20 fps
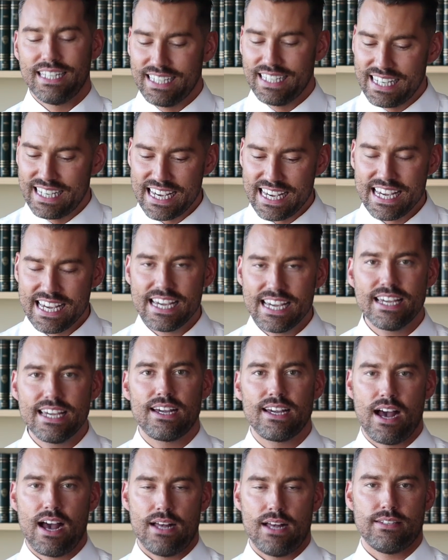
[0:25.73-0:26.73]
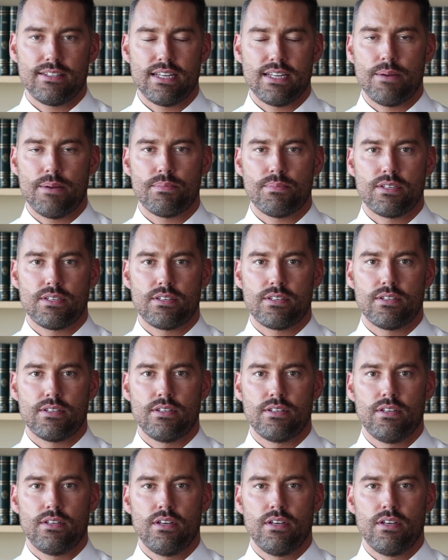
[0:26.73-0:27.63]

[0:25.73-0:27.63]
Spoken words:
key concepts.